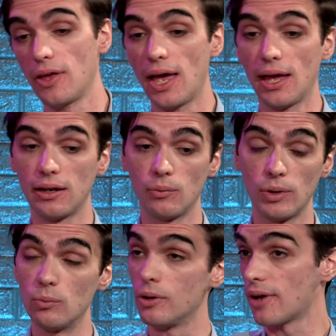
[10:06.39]
And
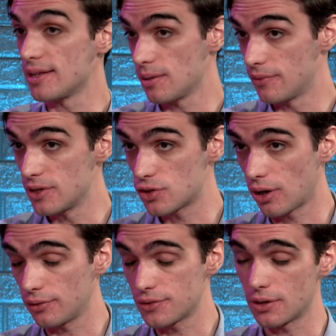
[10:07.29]
we've had some of these
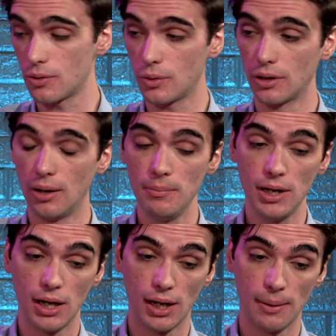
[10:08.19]
struggles in
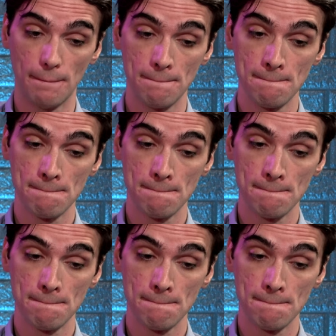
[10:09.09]
Coquitlam.